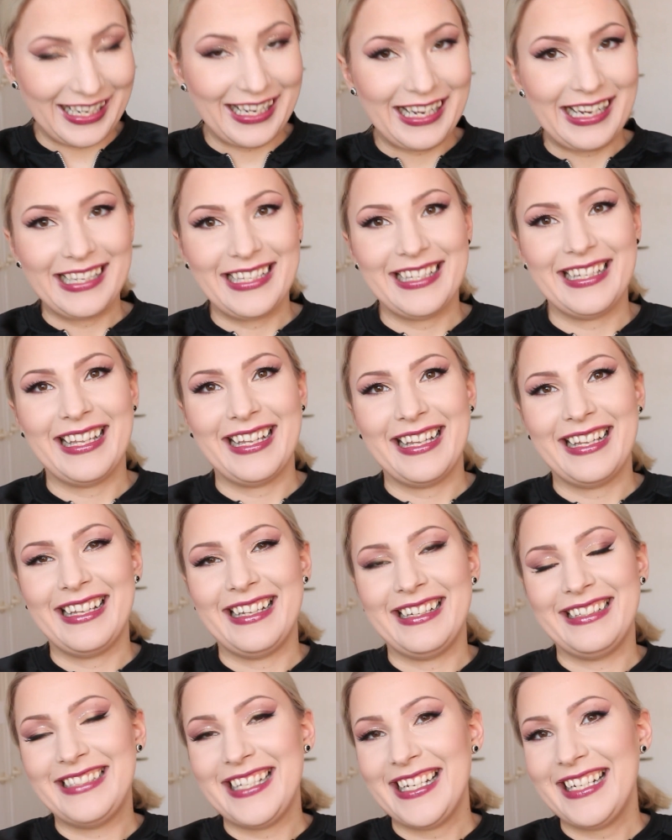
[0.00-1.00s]
I
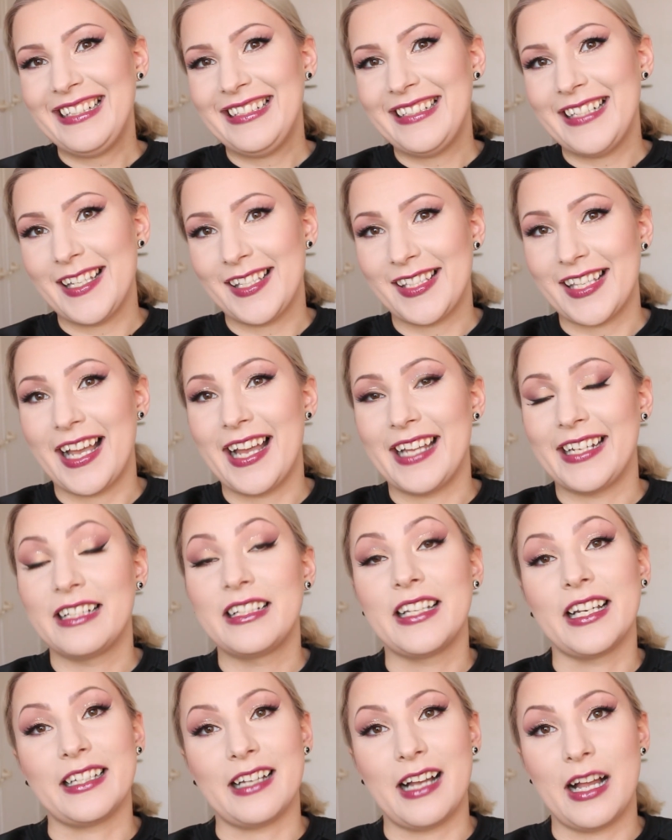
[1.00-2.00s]
did decide
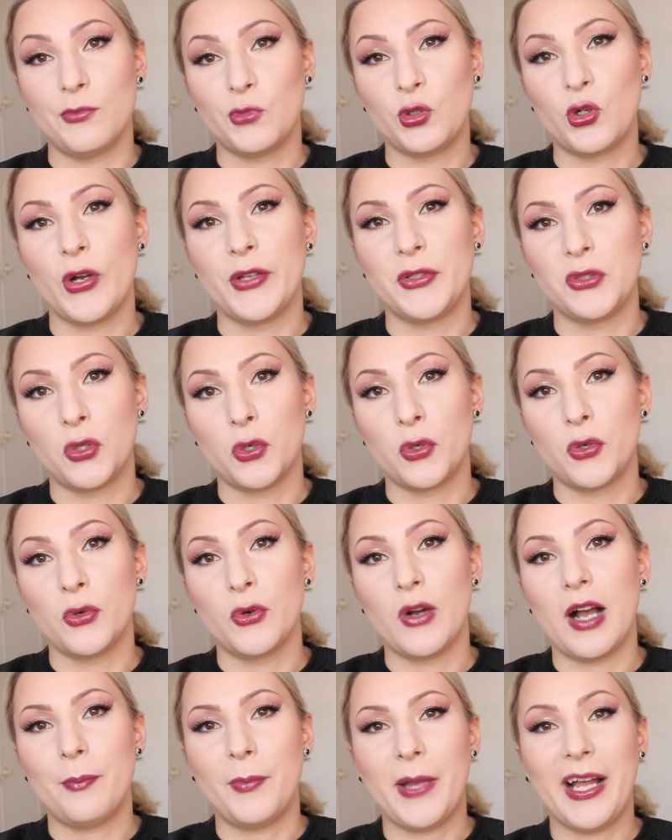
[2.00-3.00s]
that I'm going to
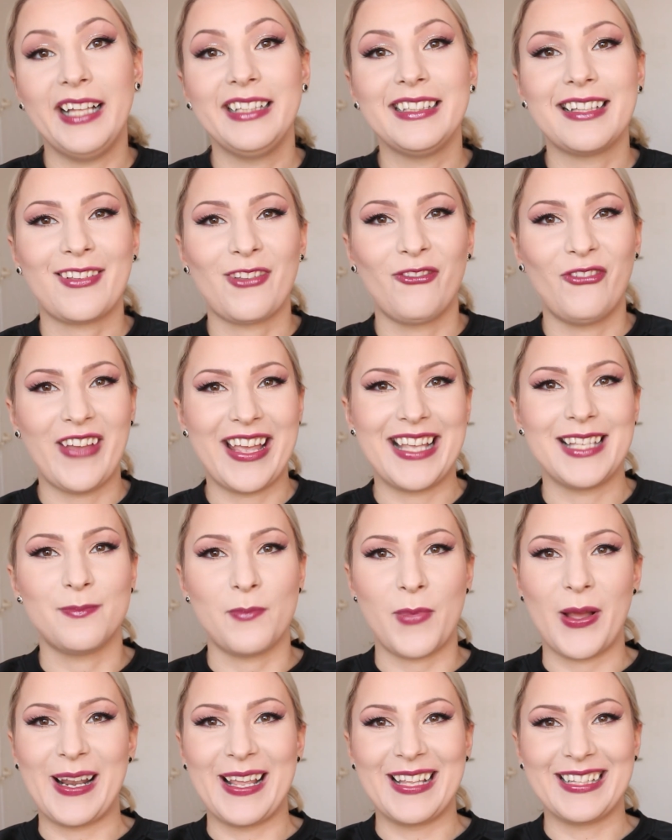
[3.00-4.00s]
do a pan face
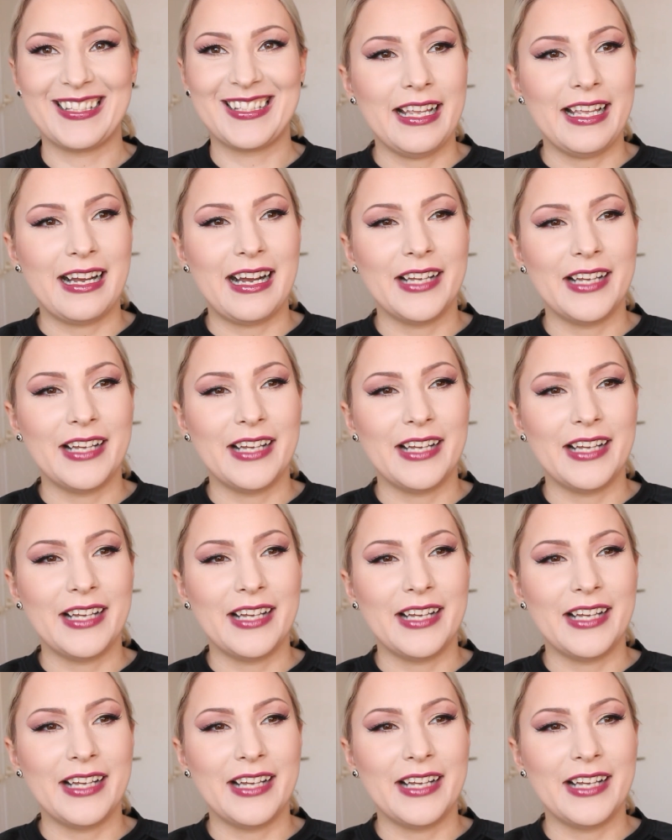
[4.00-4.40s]
palette.